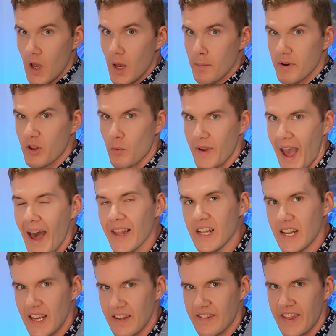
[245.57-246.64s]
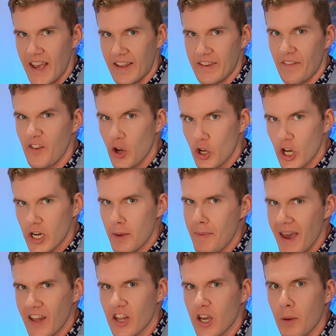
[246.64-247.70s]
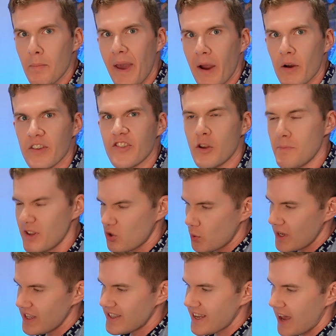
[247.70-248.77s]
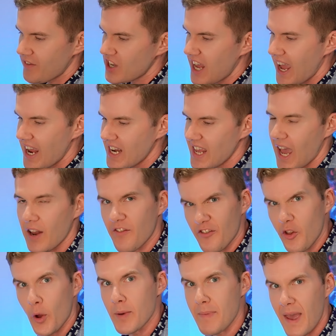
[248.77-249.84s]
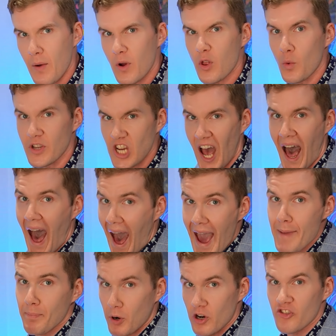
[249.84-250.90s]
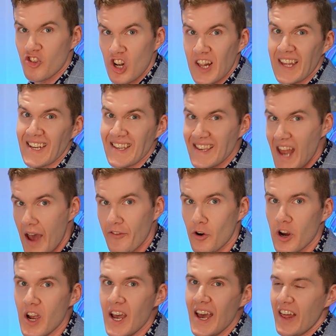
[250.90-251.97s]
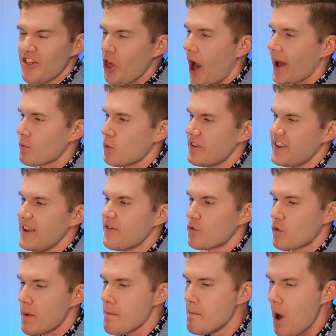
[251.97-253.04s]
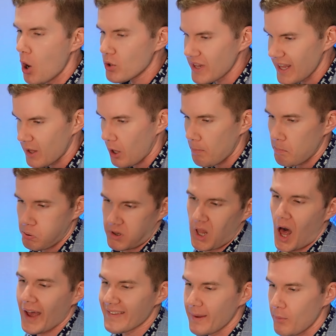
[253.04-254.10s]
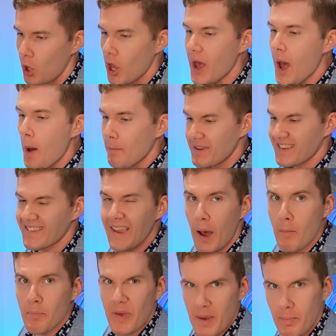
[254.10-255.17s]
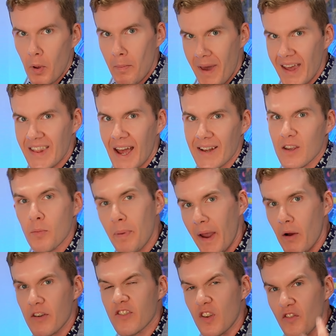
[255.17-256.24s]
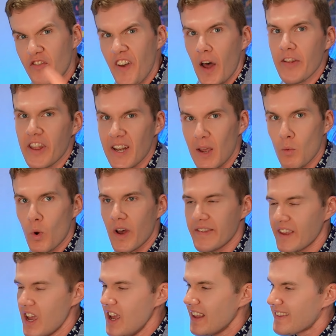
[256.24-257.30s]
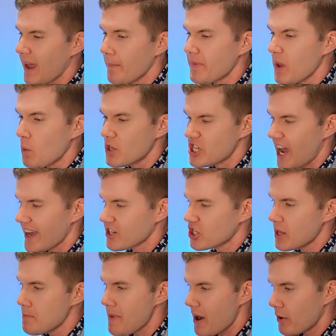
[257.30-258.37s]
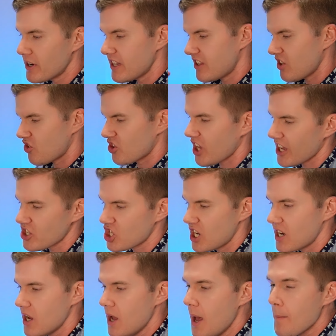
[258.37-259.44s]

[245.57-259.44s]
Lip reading: But the reality is this, if you're going to make the comparison between Devin Haney and Floyd Mayweather, which I personally never thought was even remotely plausible, but some people made that comparison, felt that it was something which actually merited discussion.